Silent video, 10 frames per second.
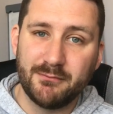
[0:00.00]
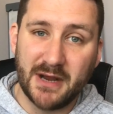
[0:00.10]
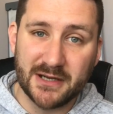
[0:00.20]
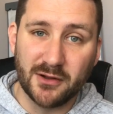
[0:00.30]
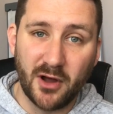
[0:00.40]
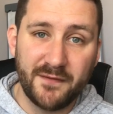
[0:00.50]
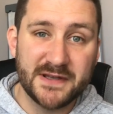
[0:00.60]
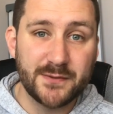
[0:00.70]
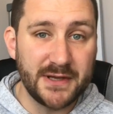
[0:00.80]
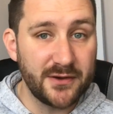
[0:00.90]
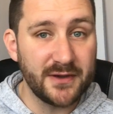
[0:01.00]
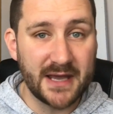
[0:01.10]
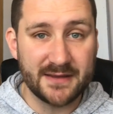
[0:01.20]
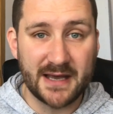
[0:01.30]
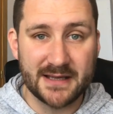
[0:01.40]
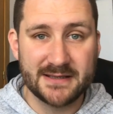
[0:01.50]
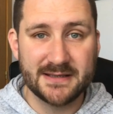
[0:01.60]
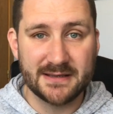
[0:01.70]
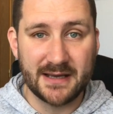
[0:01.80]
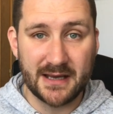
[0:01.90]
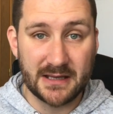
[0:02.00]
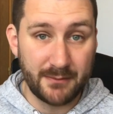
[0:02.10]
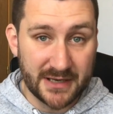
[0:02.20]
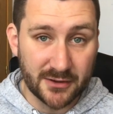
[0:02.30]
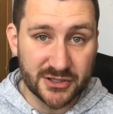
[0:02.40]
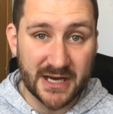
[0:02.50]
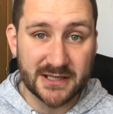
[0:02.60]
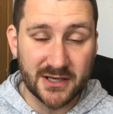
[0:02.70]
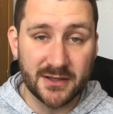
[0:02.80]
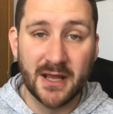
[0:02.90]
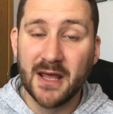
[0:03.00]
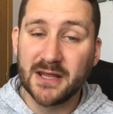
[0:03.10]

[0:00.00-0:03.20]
medical office where you can get that medical check done.